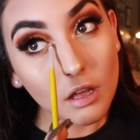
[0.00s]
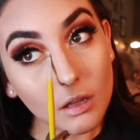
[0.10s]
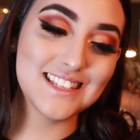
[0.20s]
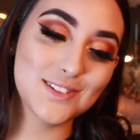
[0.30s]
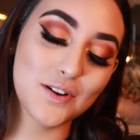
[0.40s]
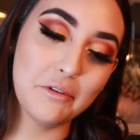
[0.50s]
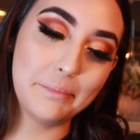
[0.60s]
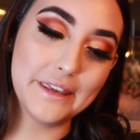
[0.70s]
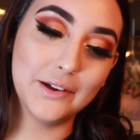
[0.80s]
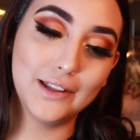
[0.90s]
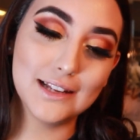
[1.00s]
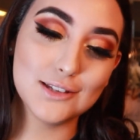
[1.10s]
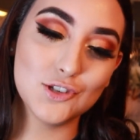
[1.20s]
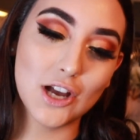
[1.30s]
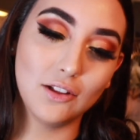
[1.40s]
This is from Appeal, and it's
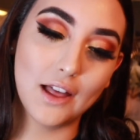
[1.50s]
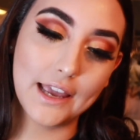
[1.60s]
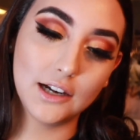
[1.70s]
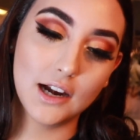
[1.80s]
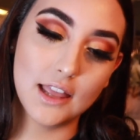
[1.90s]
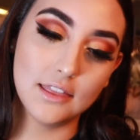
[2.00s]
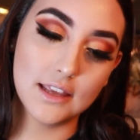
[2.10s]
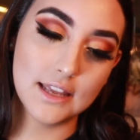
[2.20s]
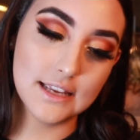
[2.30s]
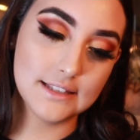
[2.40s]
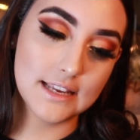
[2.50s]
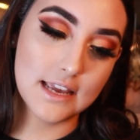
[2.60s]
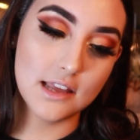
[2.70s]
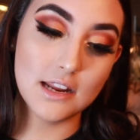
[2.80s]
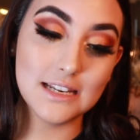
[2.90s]
a gel liner, and it is
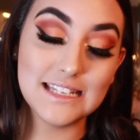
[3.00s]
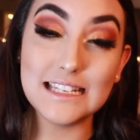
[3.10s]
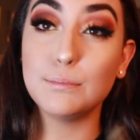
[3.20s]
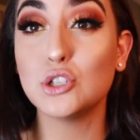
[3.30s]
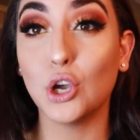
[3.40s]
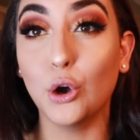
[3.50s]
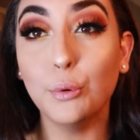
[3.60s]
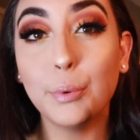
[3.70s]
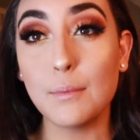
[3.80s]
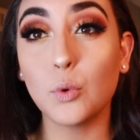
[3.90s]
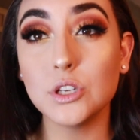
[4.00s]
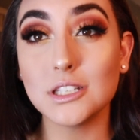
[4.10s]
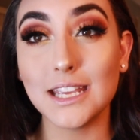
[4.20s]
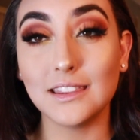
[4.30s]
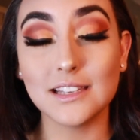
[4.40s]
in Deep Taupe. I'm going
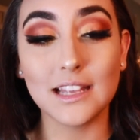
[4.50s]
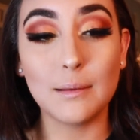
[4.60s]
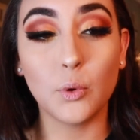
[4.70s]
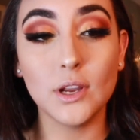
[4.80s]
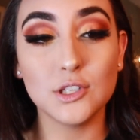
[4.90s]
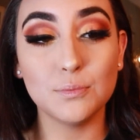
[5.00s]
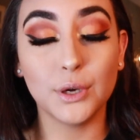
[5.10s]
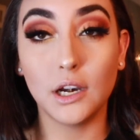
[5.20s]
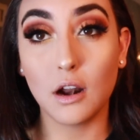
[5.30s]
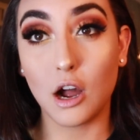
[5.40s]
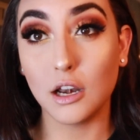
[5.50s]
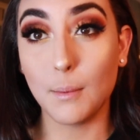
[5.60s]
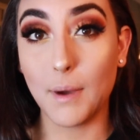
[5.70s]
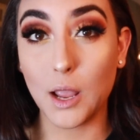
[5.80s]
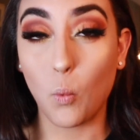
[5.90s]
to take this and I'm going to put it on
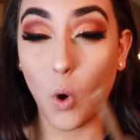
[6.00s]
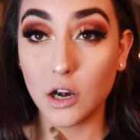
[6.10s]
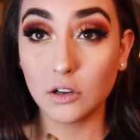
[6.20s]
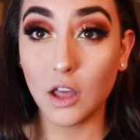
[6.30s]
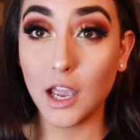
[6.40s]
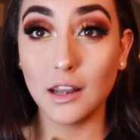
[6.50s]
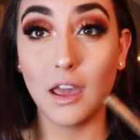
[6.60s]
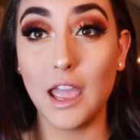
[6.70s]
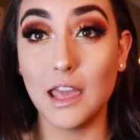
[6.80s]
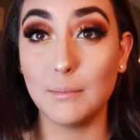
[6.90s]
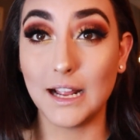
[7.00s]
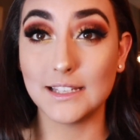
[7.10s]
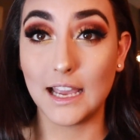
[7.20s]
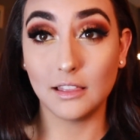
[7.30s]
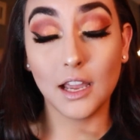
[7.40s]
my waterline and my
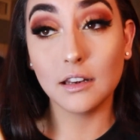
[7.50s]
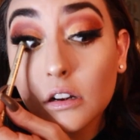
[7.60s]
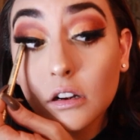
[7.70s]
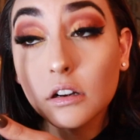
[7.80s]
tight line.